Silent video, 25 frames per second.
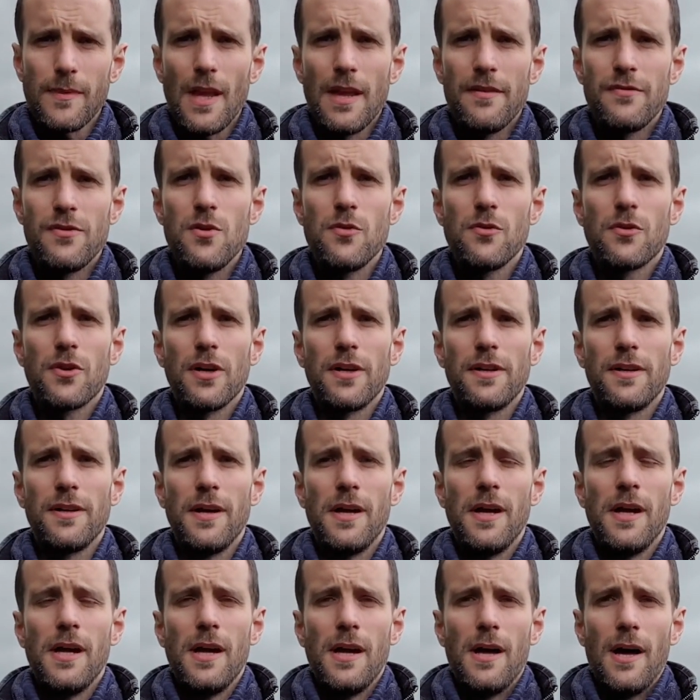you can
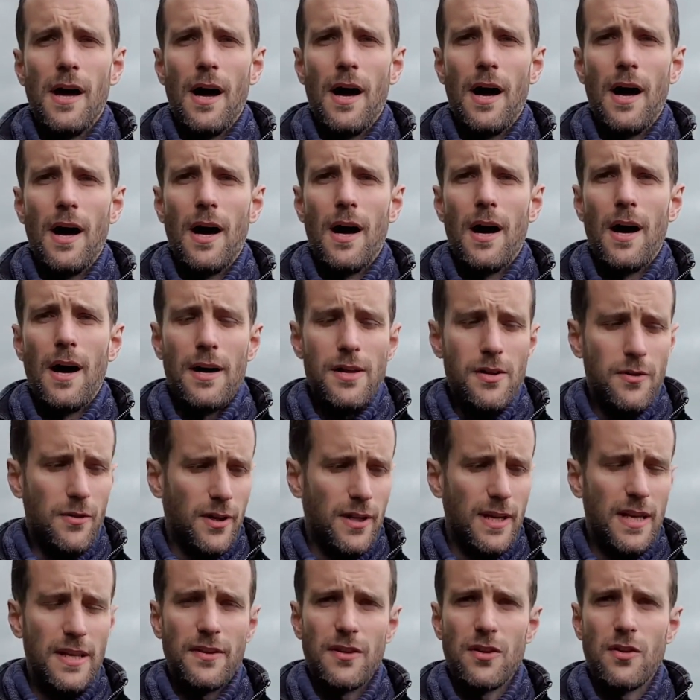
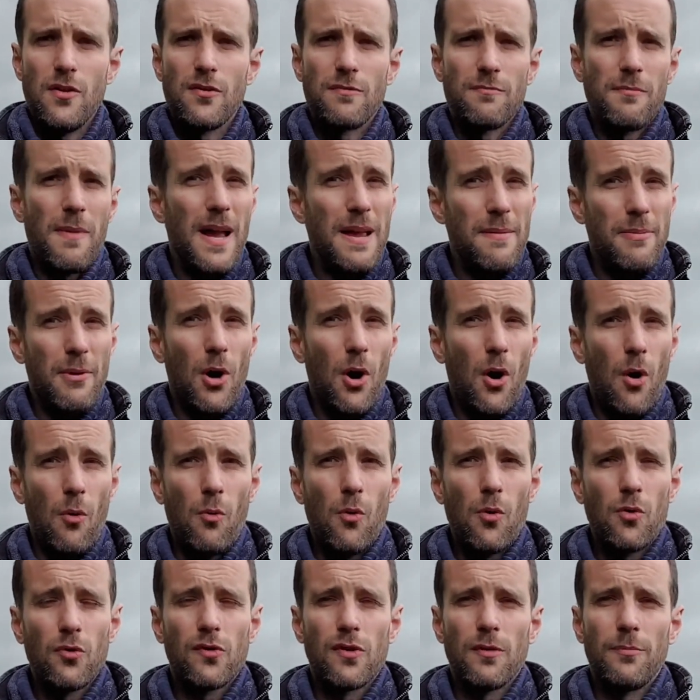either use maybe a hot
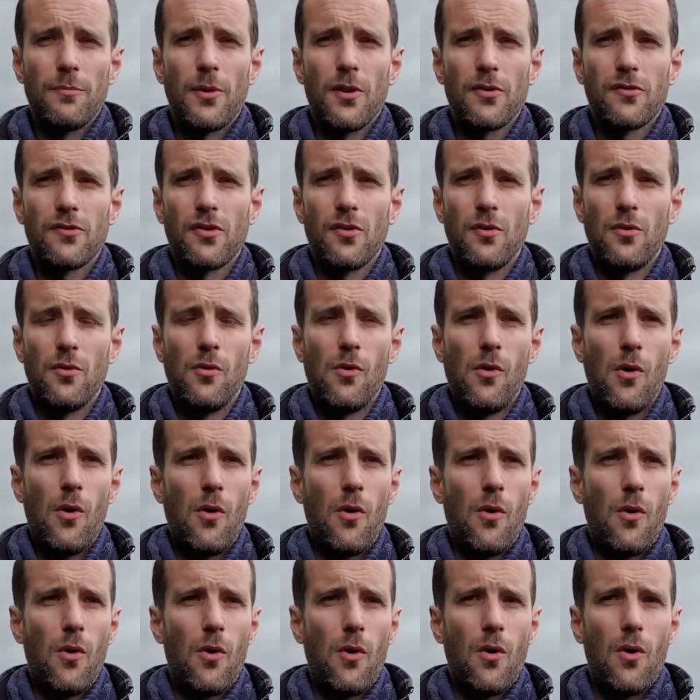water bottle
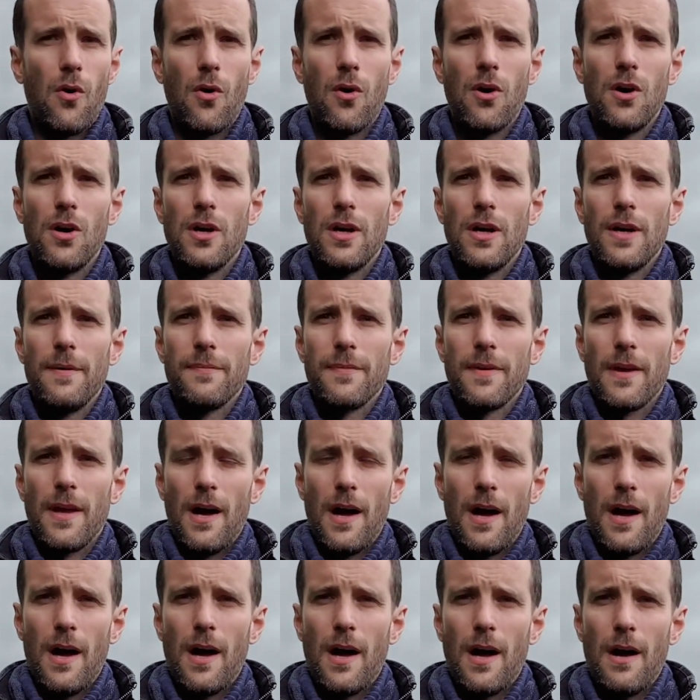or
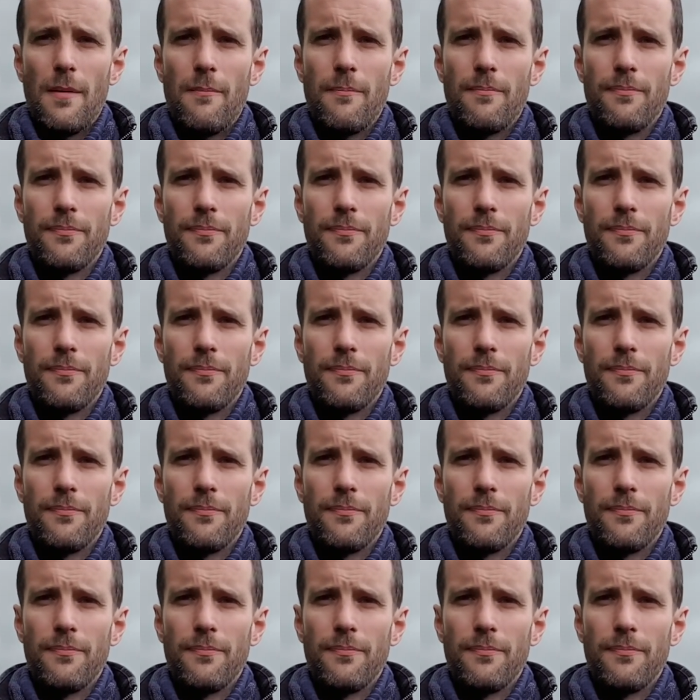a